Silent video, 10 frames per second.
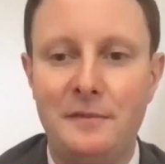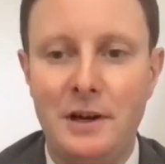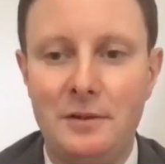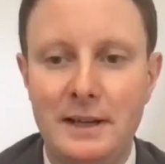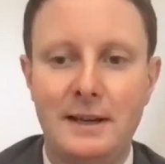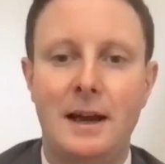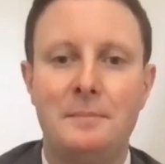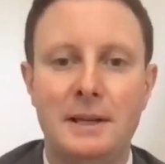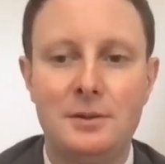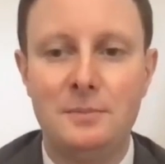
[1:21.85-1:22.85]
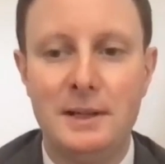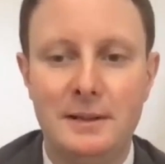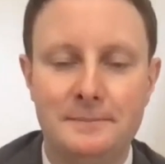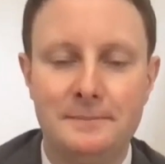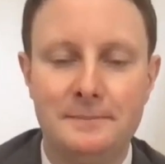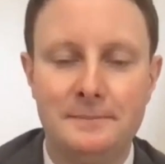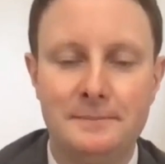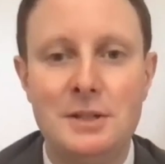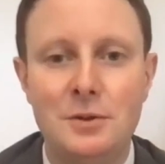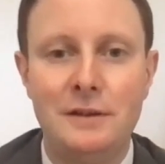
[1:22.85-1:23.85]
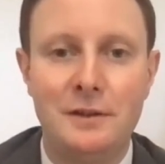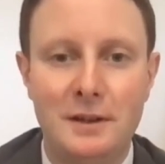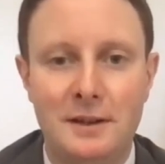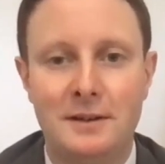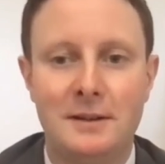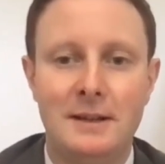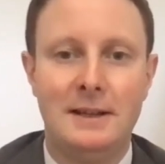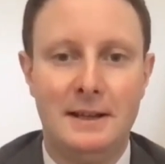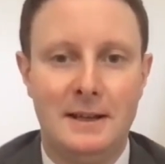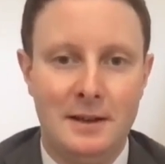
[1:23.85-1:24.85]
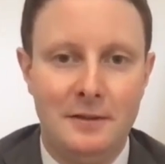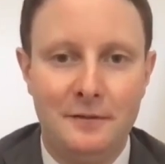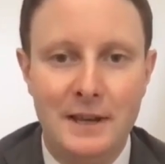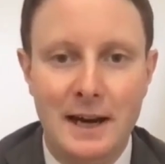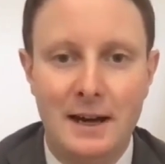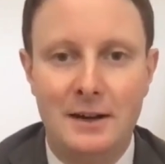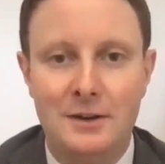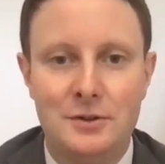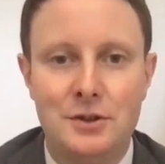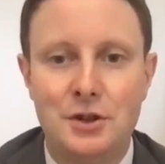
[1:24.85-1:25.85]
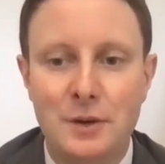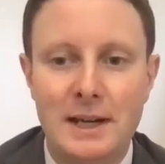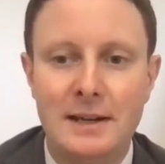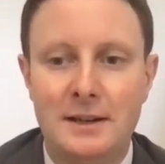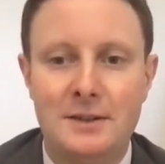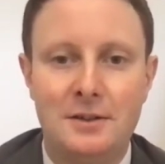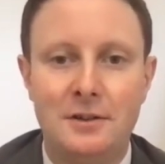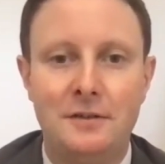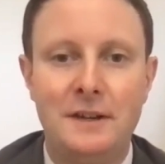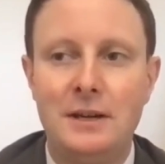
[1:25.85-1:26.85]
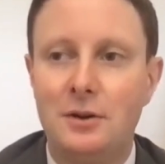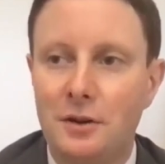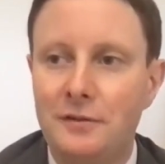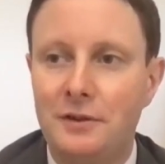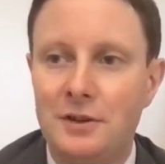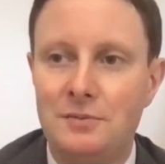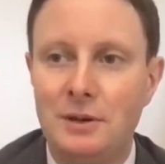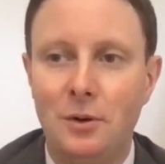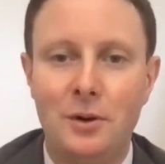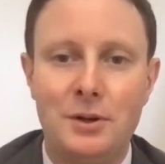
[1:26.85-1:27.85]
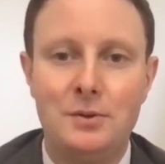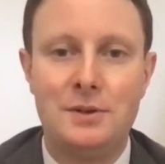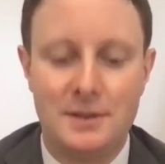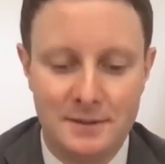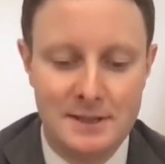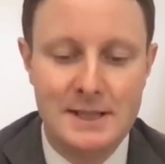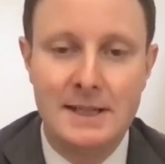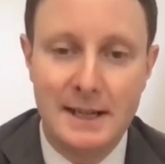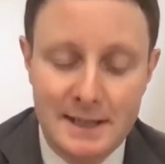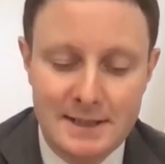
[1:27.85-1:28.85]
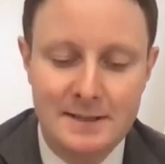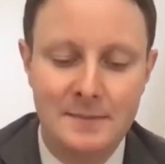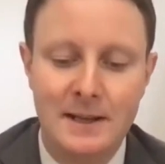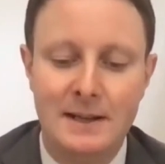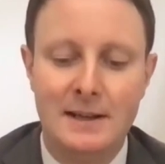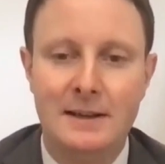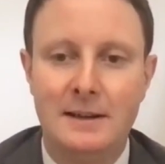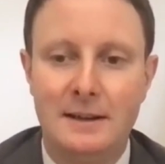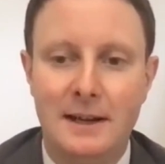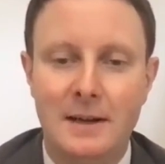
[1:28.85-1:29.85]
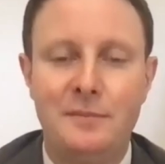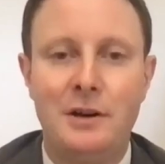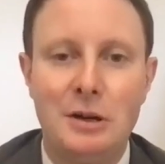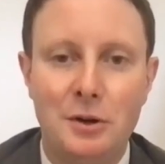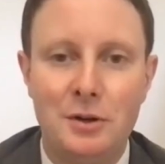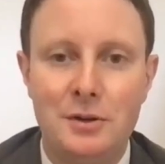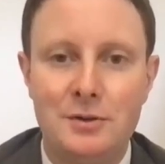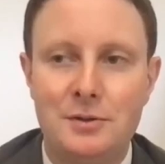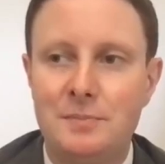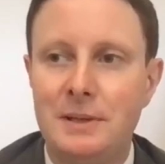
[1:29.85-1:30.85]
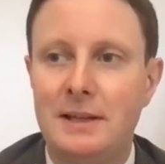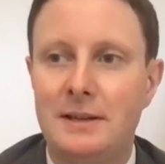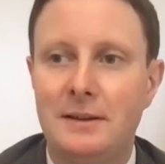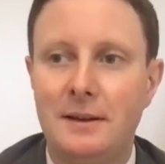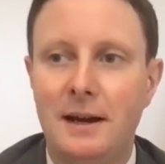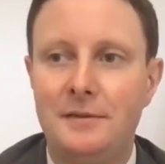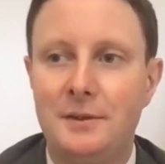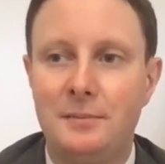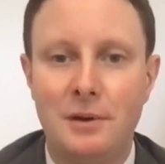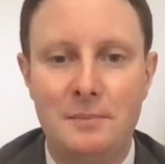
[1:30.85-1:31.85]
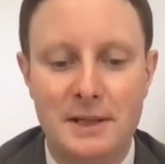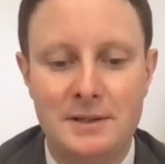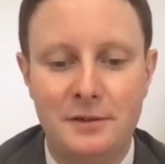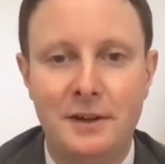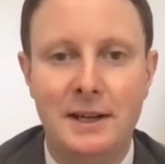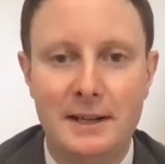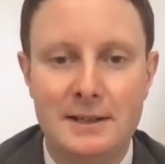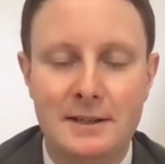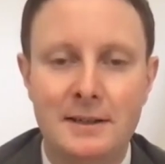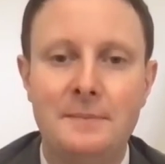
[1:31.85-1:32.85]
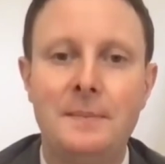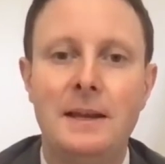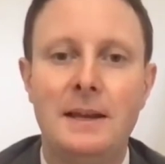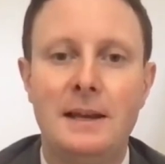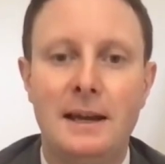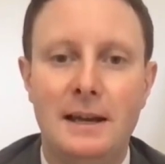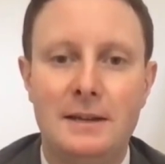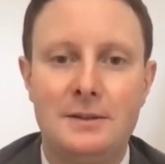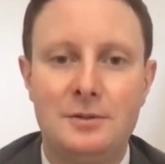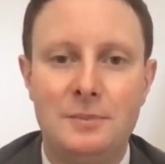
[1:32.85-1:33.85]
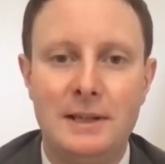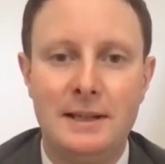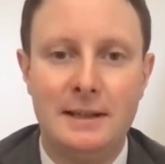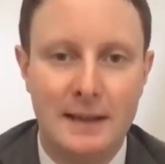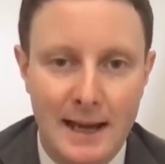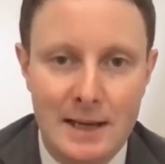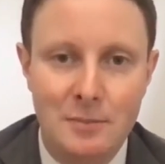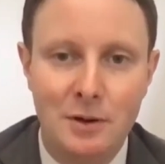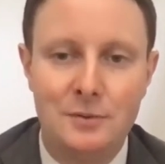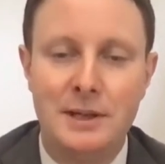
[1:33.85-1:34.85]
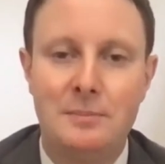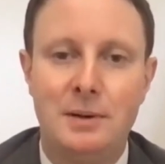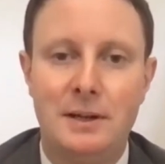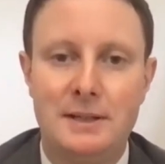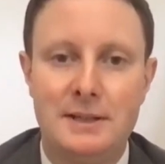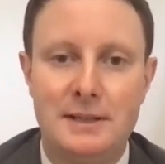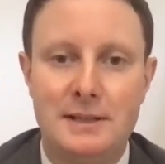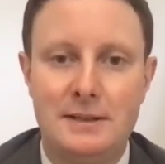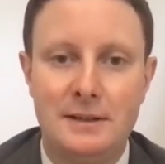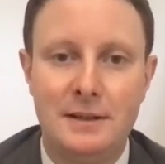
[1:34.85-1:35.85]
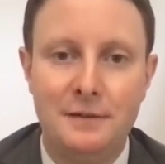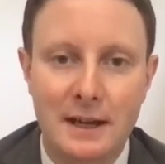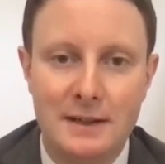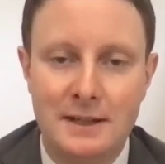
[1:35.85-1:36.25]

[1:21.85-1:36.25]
I'm very happy to be with you even via screen and the video conference we all use these days. And I'm very honored to speak after Prime Minister Frederiksen and to be able to take part in this event.